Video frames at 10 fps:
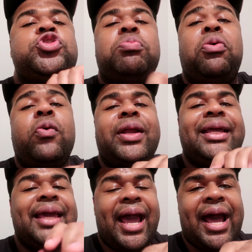
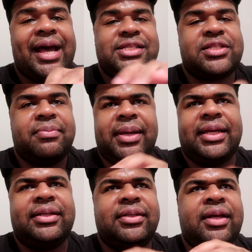supporting cast to make
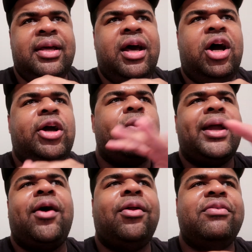it a
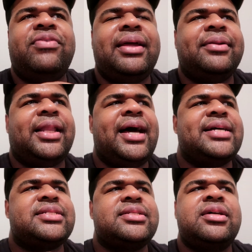great Hall of Fame
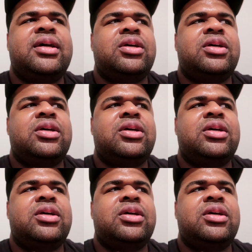class.